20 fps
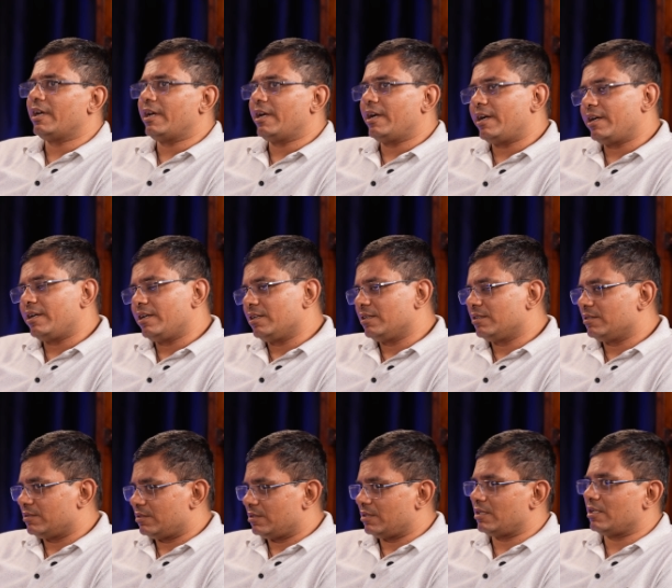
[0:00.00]

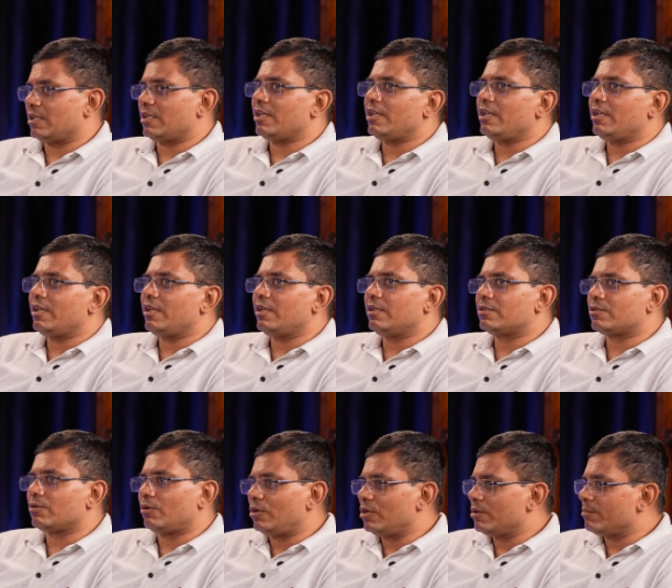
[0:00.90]
and he
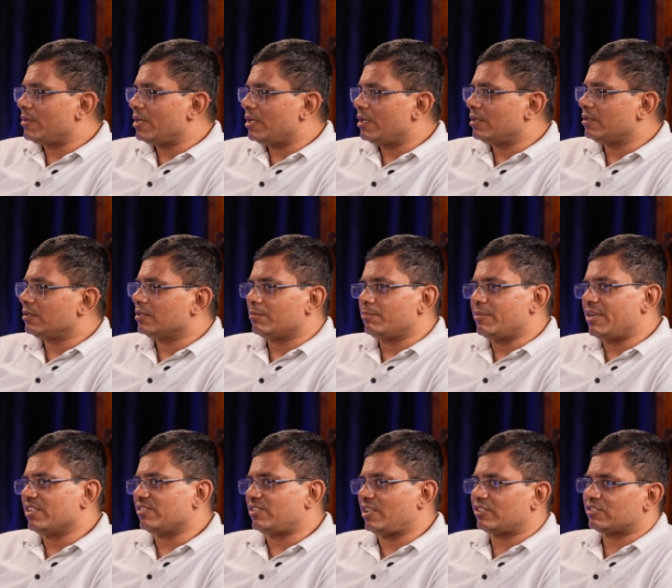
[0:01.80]
told me the
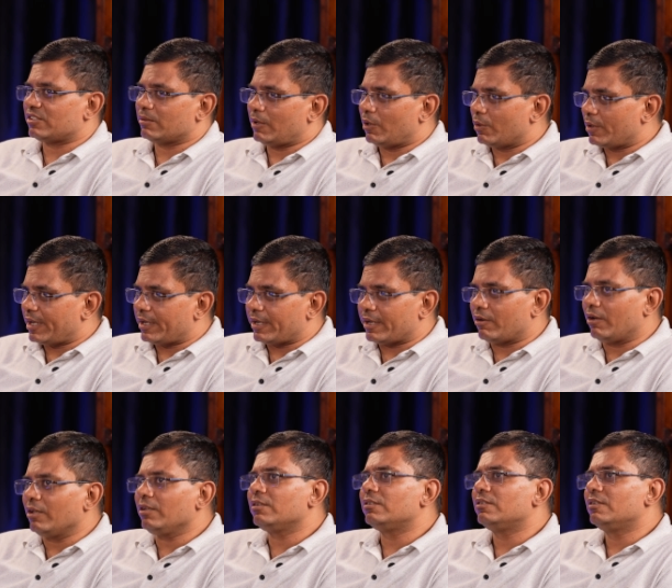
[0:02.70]
basics about it and
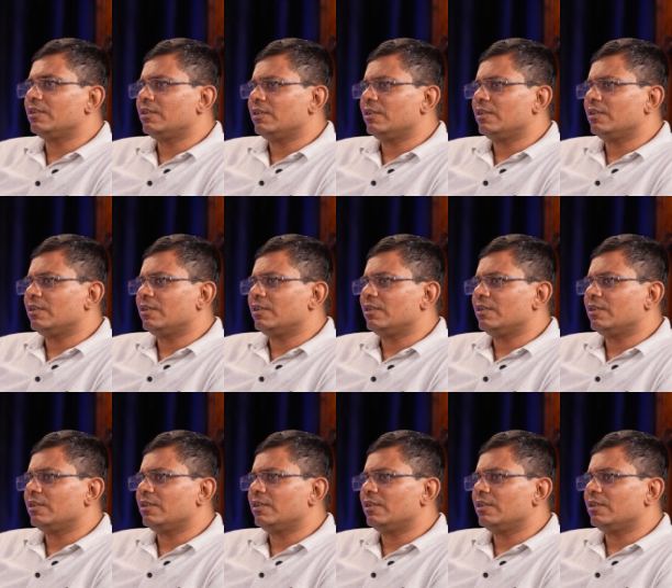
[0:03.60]
all.